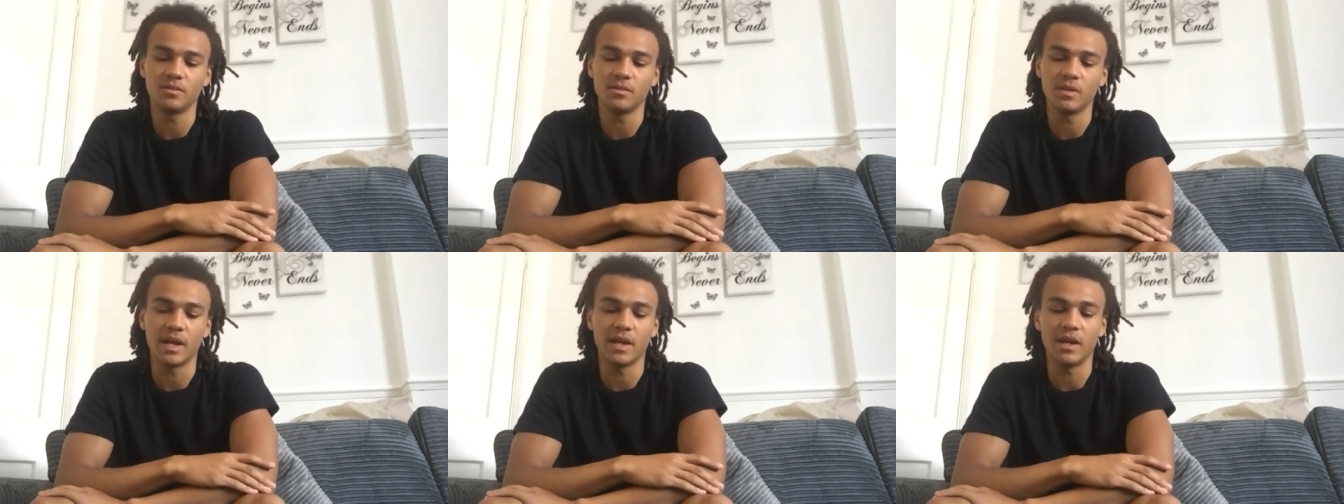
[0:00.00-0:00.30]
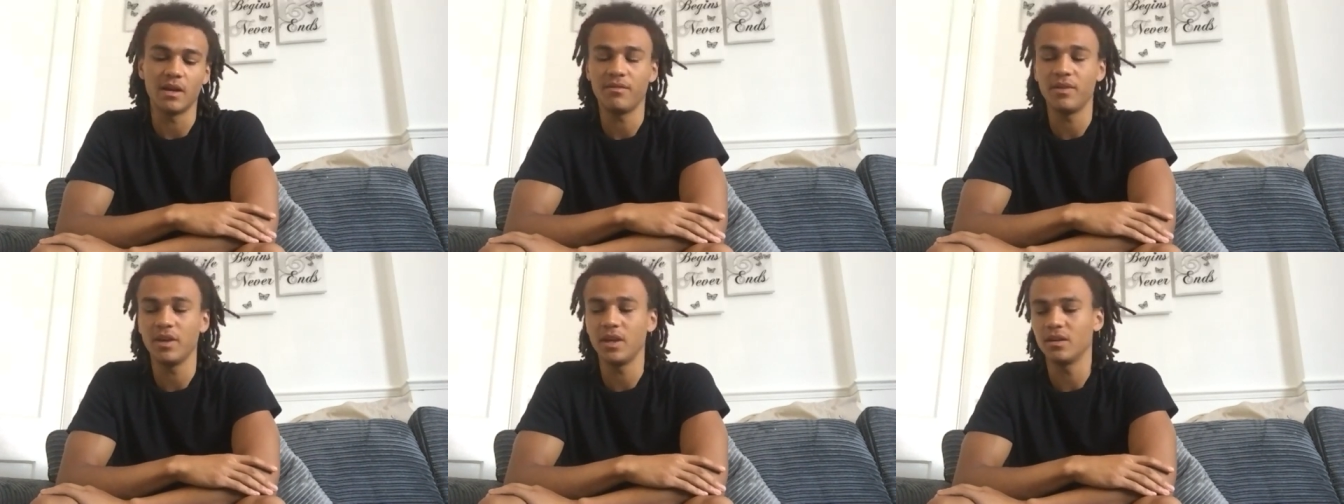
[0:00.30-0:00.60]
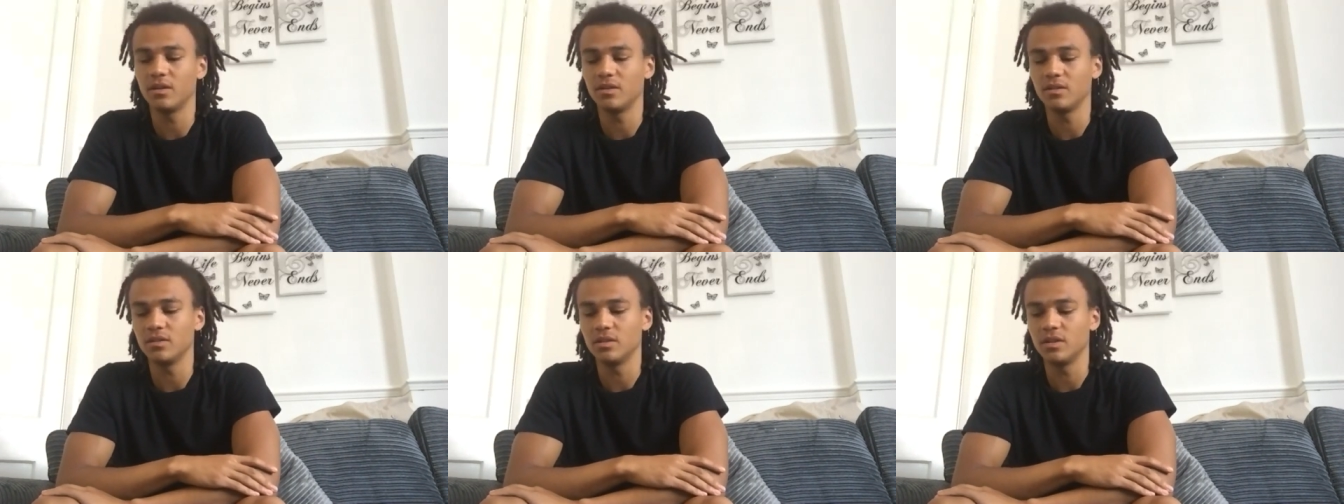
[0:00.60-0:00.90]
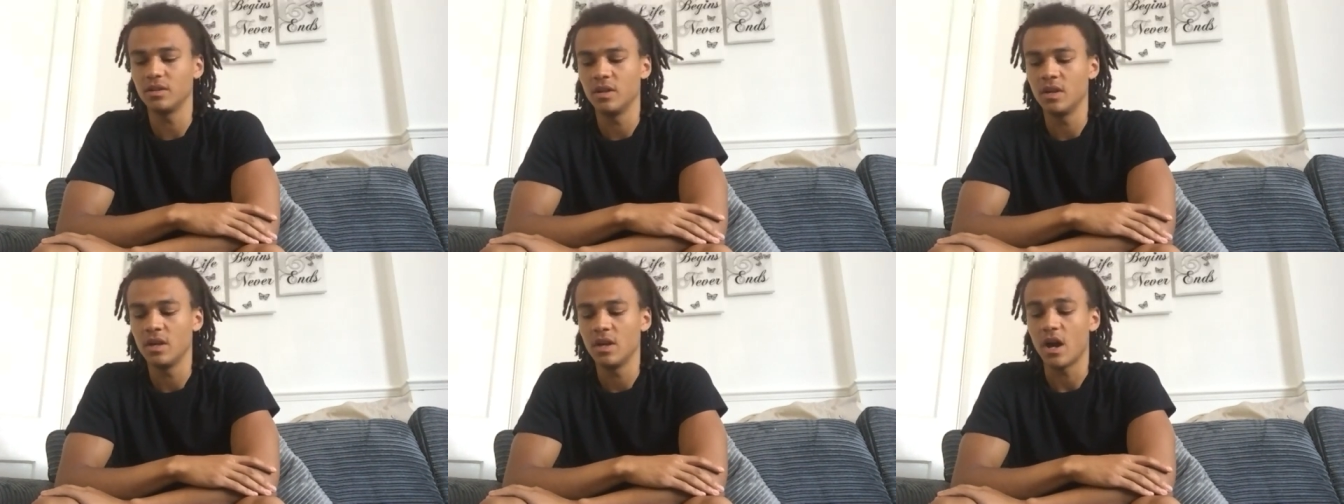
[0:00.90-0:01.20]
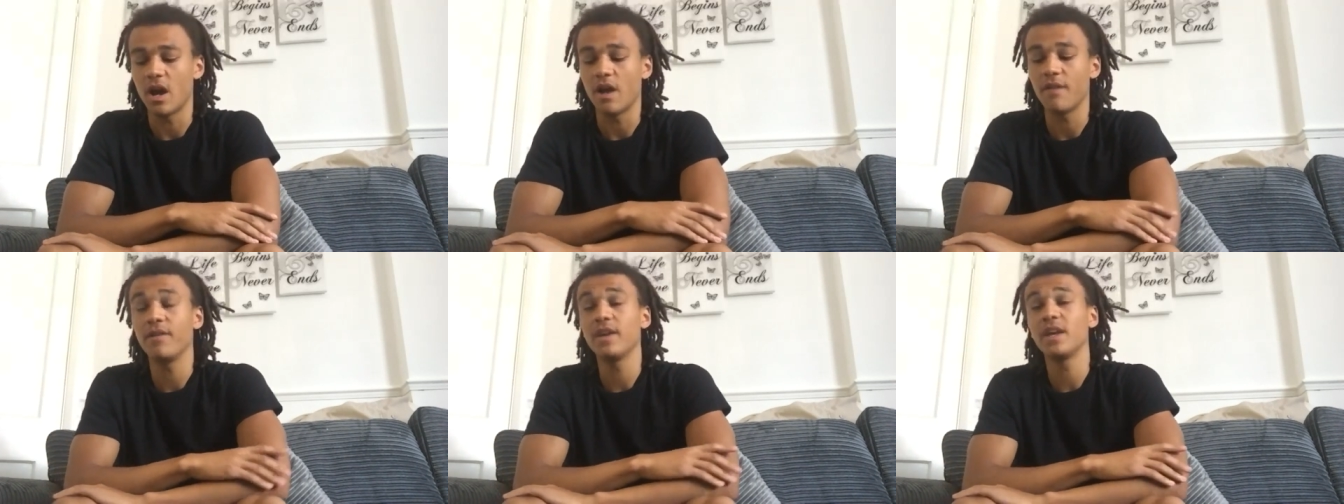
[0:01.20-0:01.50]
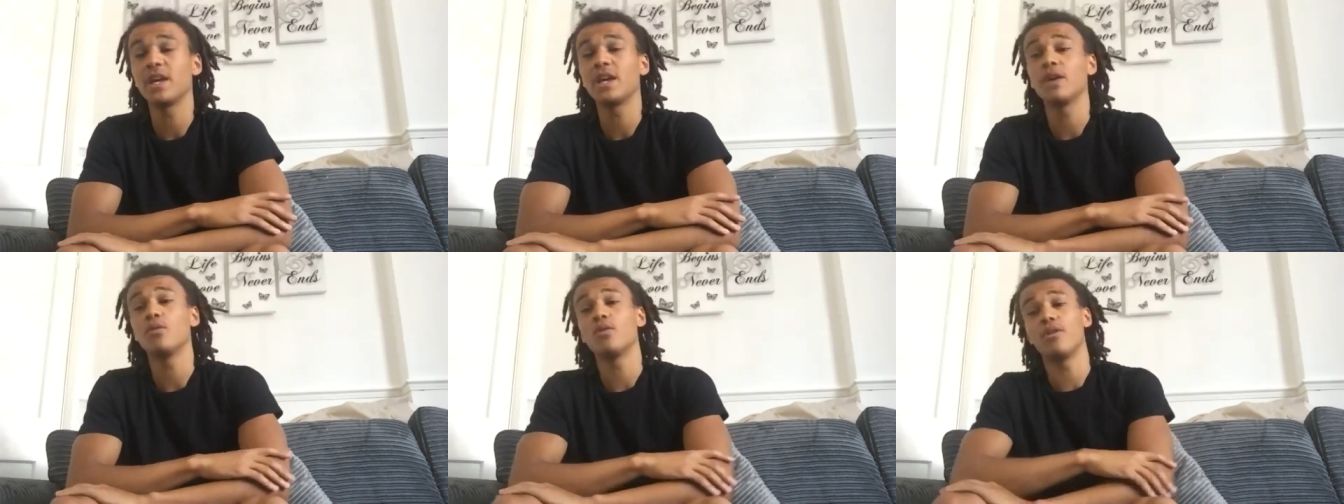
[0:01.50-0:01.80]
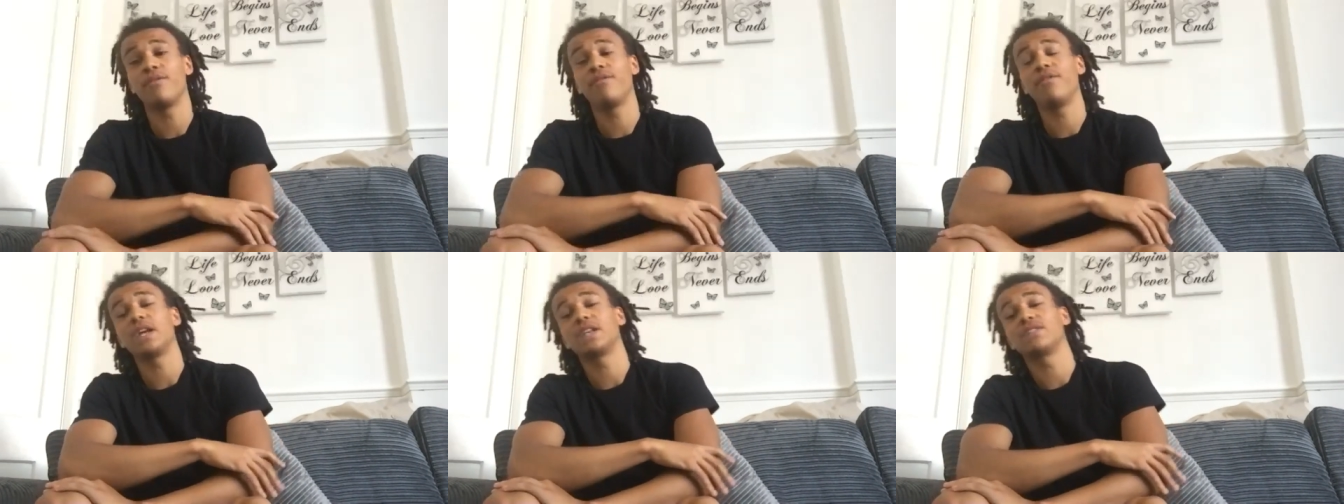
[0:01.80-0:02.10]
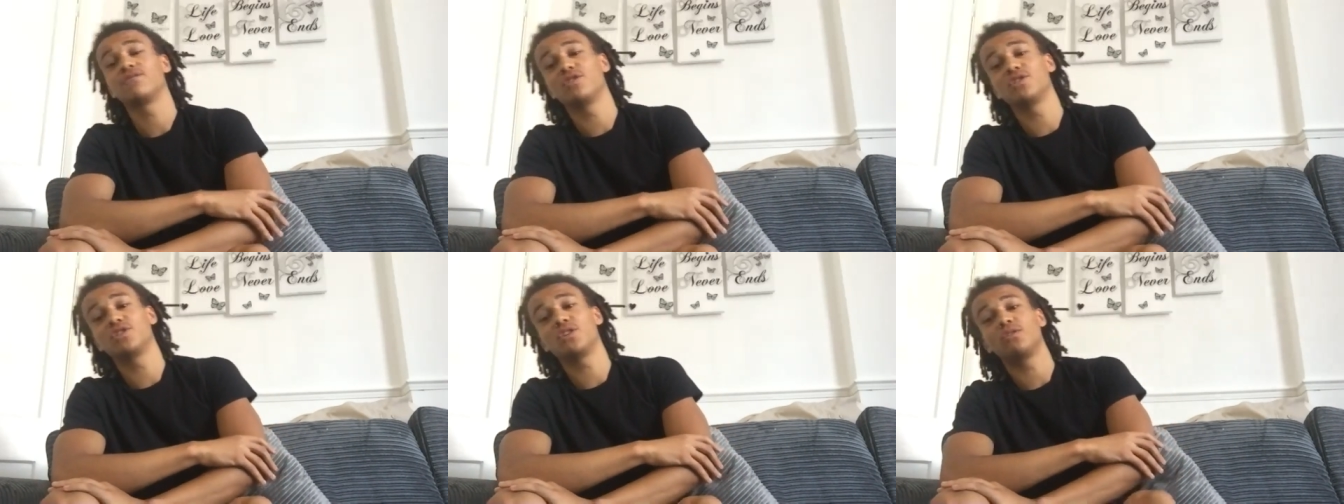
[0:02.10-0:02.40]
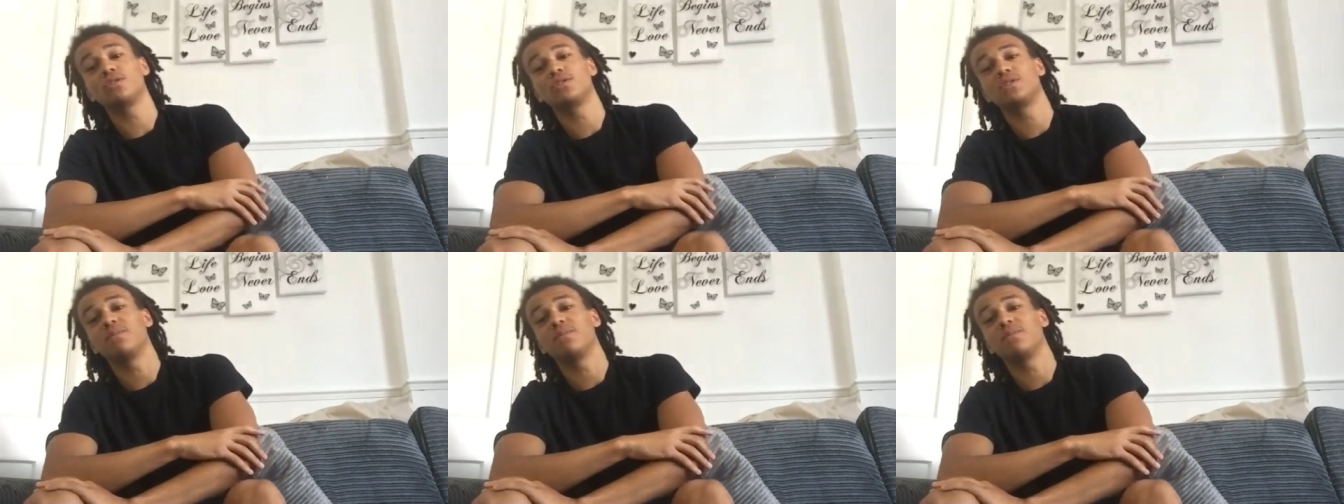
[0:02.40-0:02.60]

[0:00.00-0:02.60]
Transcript: And I think it will affect results